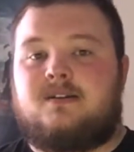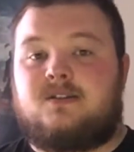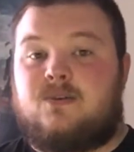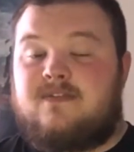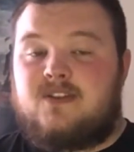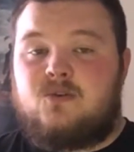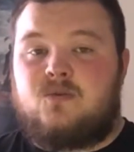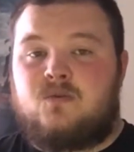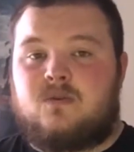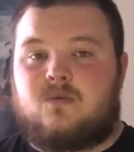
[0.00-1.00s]
So if
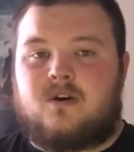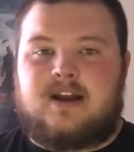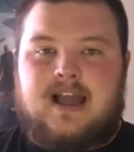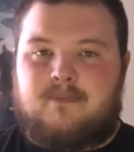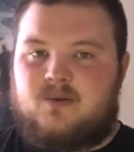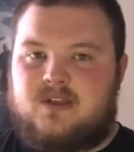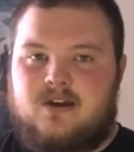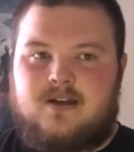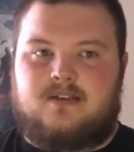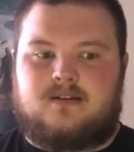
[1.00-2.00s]
you weren't happy with
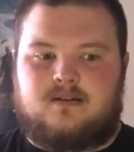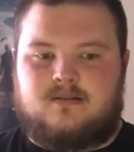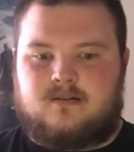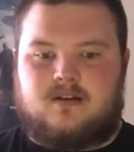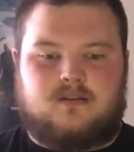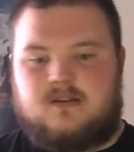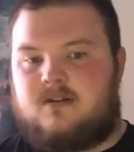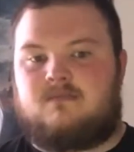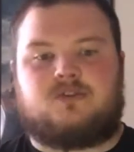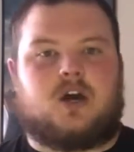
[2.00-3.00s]
all the
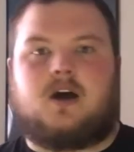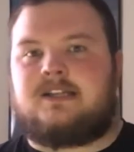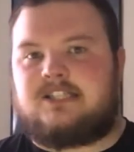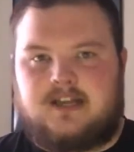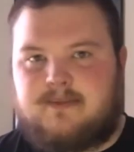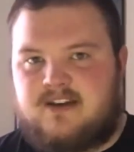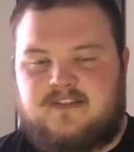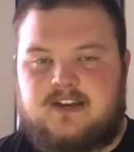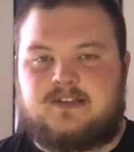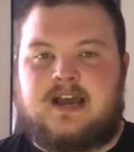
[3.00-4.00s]
constant amount of
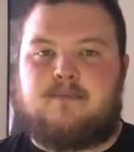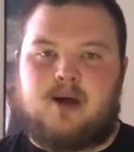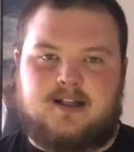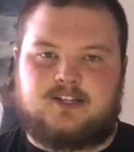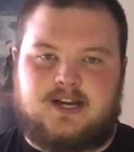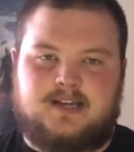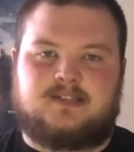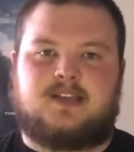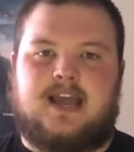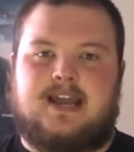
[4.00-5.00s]
videos, I
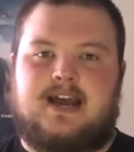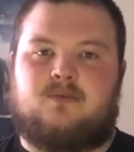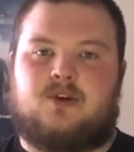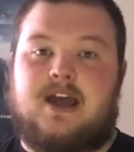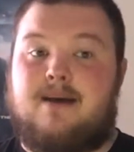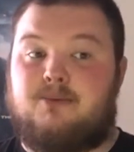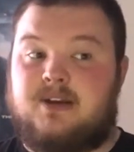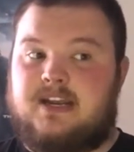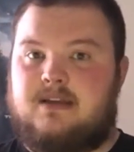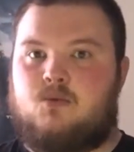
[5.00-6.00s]
apologize, and I will not
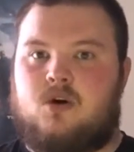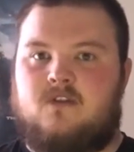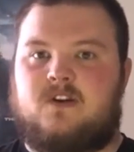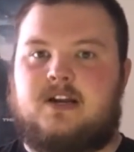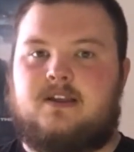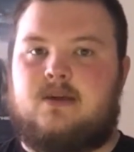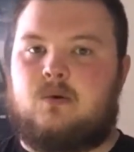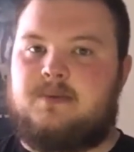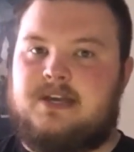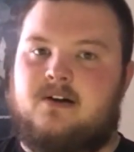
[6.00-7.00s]
put any more over here. They
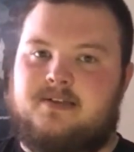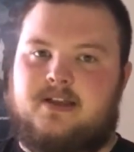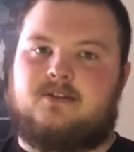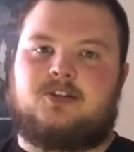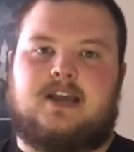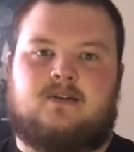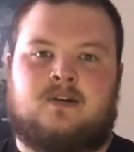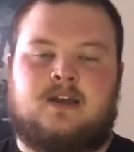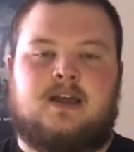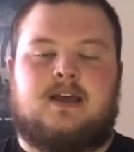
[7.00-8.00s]
will be on the other channel.
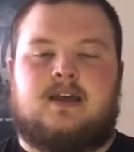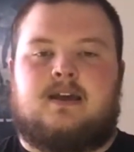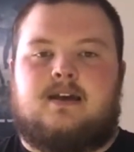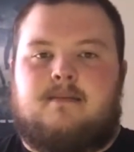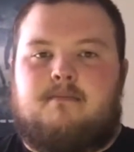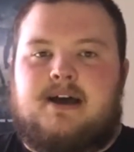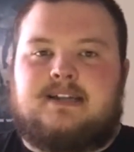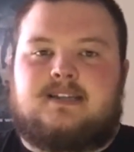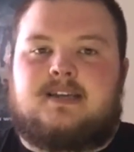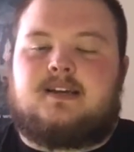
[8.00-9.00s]

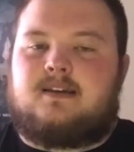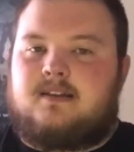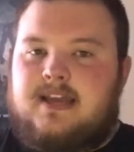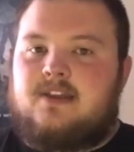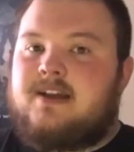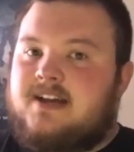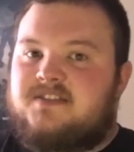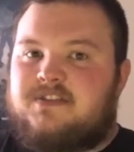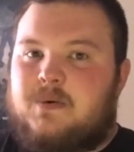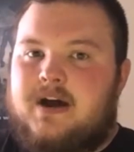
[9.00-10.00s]
But thank you guys
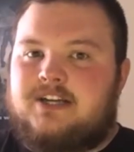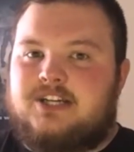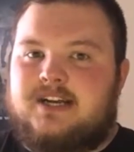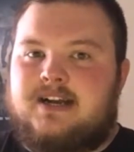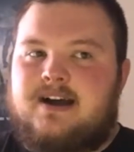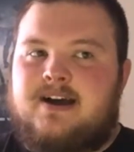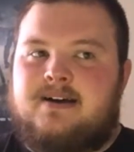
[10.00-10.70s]
for watching.